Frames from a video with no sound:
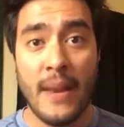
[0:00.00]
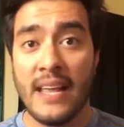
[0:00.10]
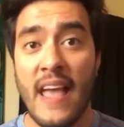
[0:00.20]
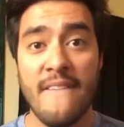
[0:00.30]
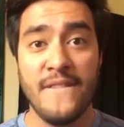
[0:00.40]
but I
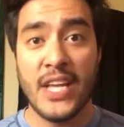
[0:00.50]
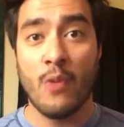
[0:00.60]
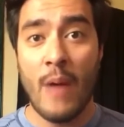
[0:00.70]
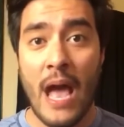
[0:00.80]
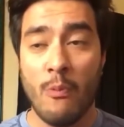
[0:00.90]
can't figure
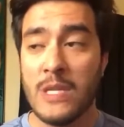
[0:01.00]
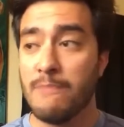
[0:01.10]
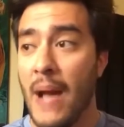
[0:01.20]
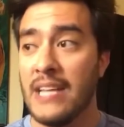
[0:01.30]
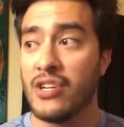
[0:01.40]
out what
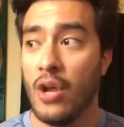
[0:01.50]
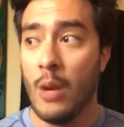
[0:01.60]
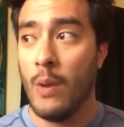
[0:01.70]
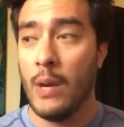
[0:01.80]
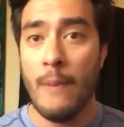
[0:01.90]
spice girl I
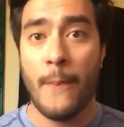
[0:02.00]
wanna